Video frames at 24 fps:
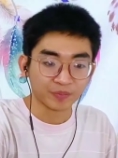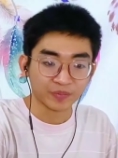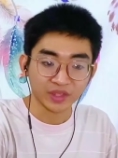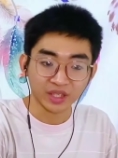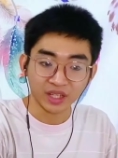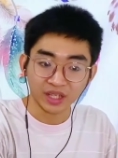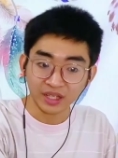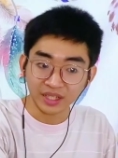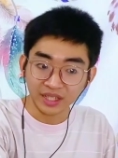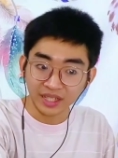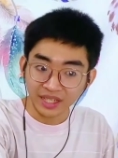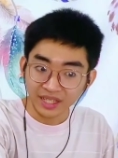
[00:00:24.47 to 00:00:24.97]

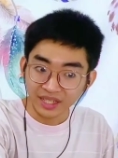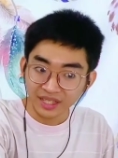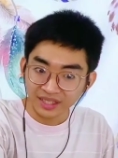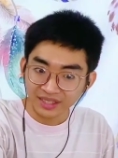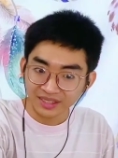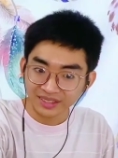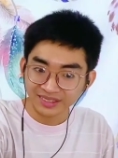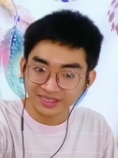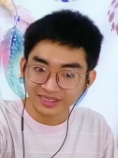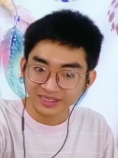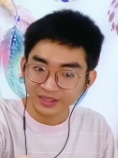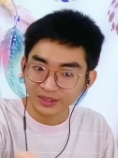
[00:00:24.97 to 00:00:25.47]

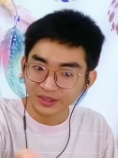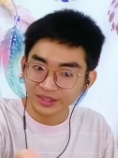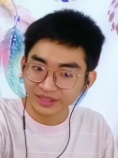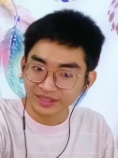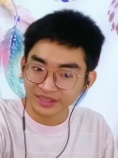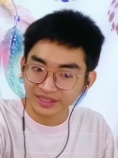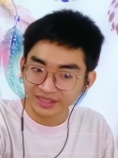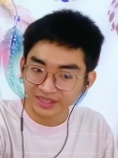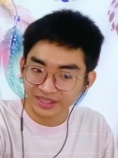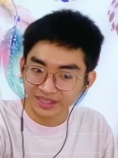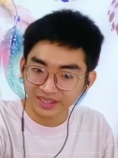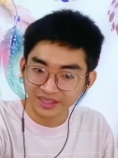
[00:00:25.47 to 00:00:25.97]
Again, you can
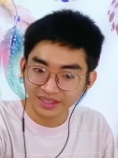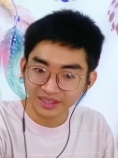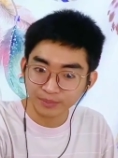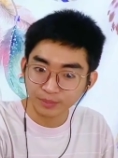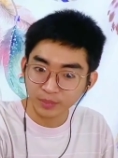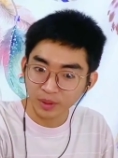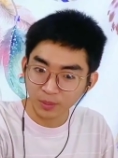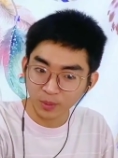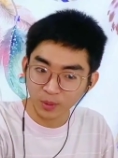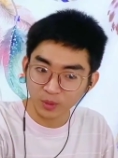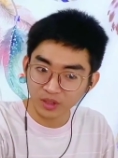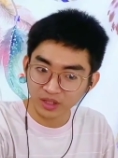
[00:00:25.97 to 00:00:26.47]
see
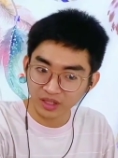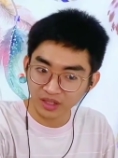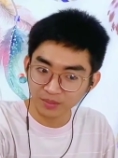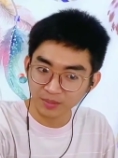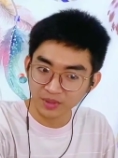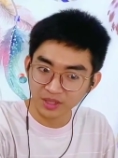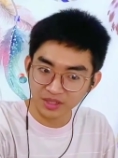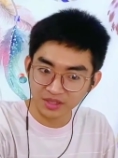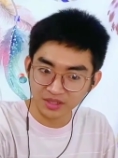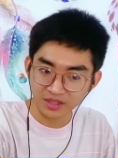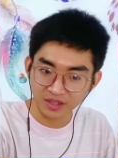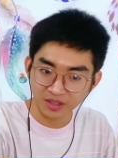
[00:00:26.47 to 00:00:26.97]
people love
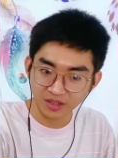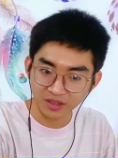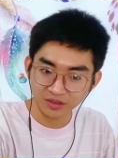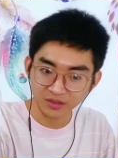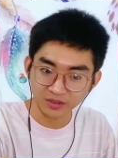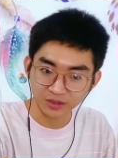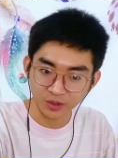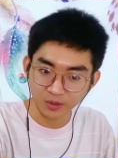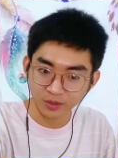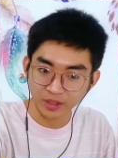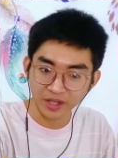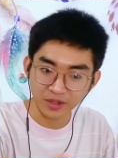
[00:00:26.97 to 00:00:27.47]
this song
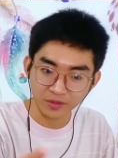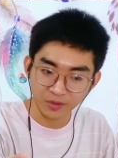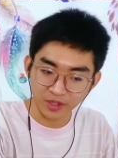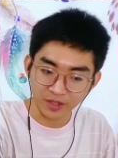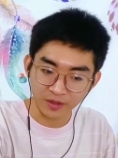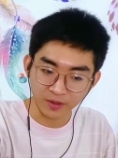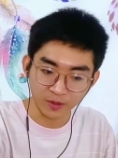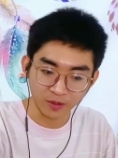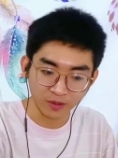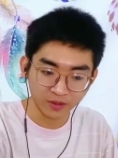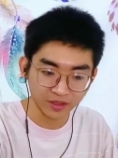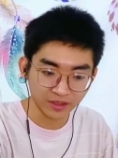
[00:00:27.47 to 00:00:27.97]
so they
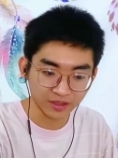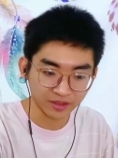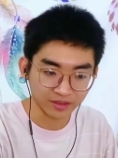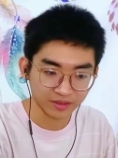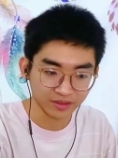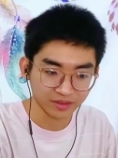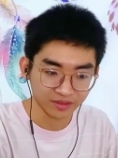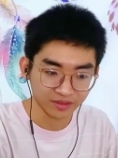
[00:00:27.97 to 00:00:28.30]
record it.